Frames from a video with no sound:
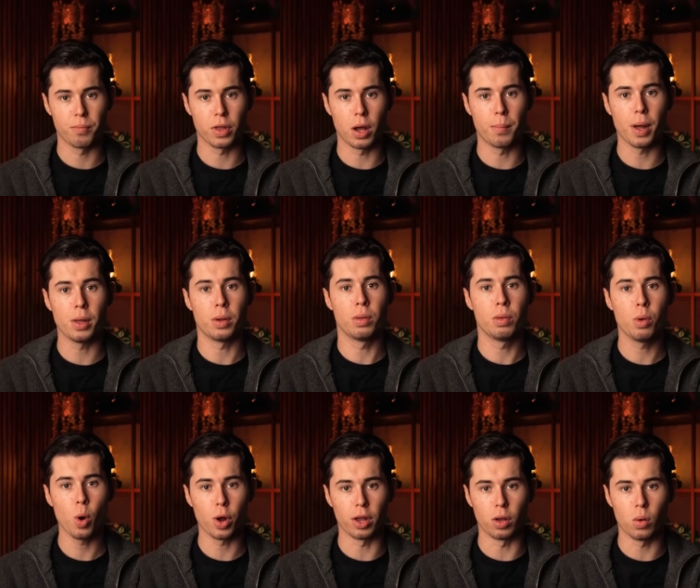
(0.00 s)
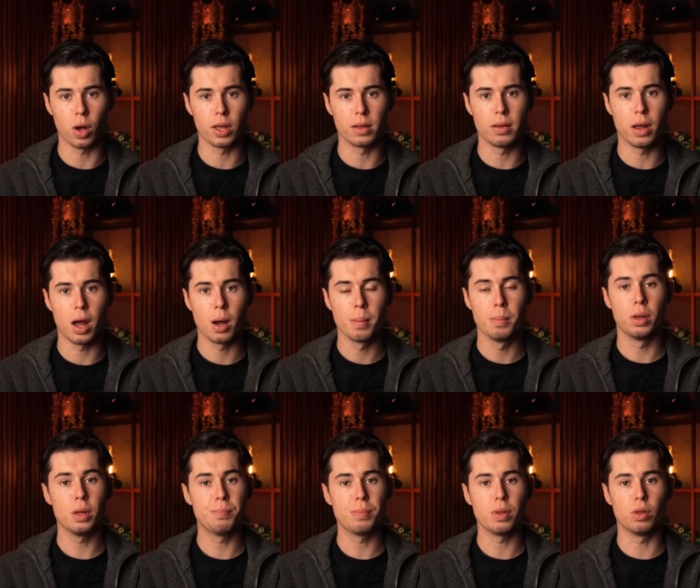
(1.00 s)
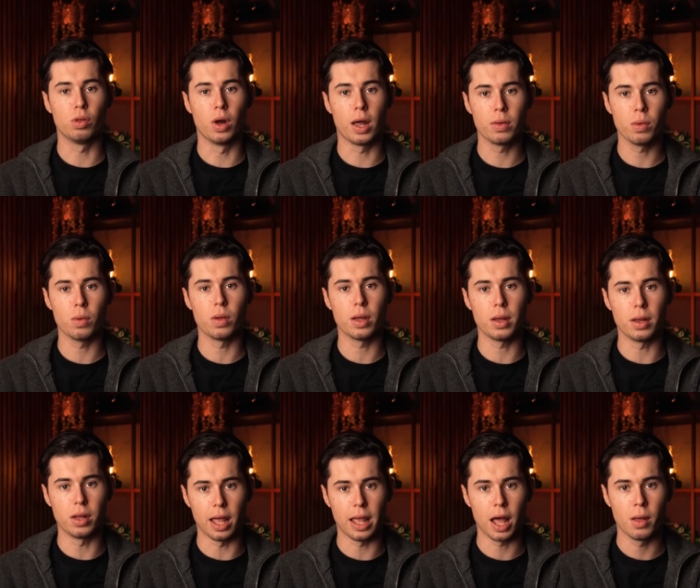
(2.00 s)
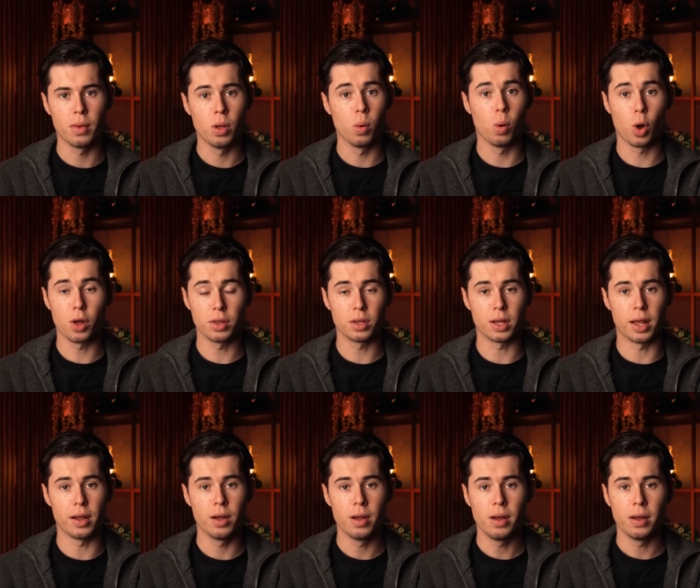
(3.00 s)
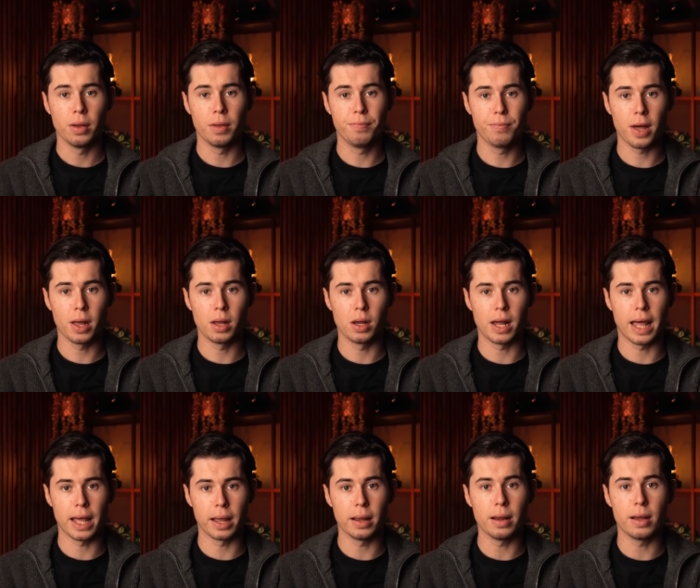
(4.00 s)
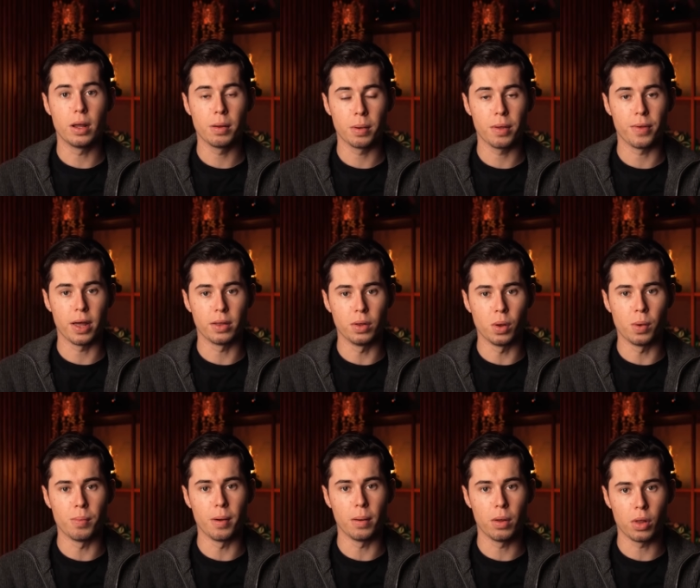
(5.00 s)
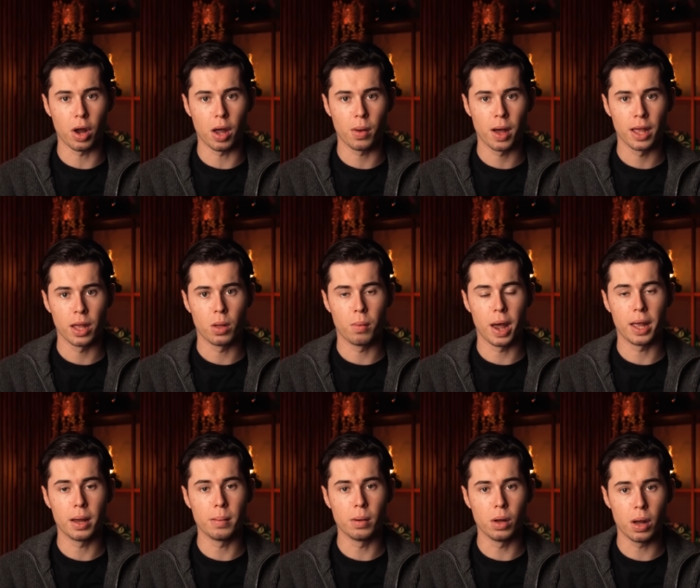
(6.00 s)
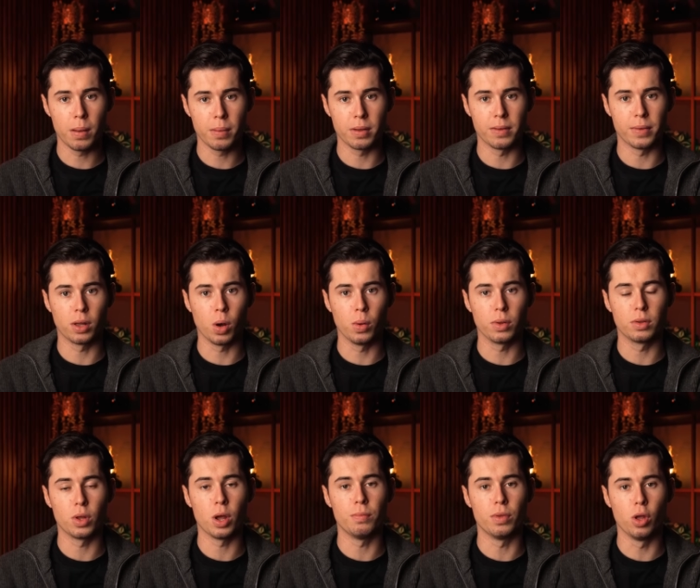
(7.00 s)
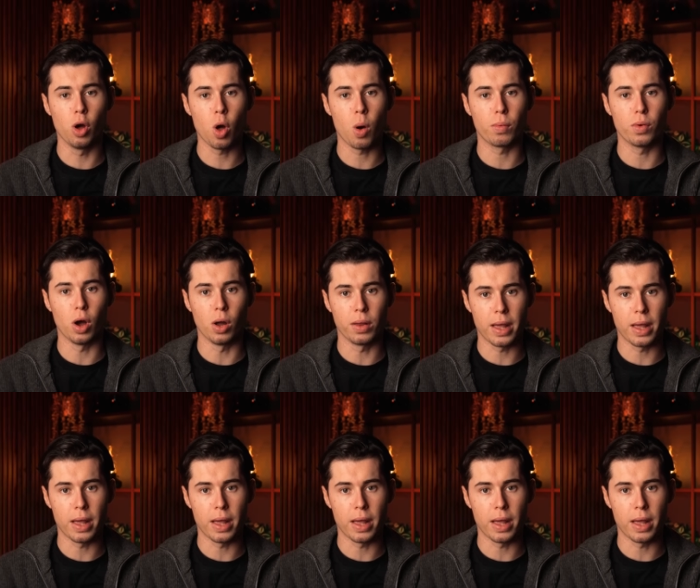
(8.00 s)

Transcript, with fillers: Think about the story you want to tell, the different shots you need, and how they'll work together in the final edit. This prevents you from generating random clips that don't serve your overall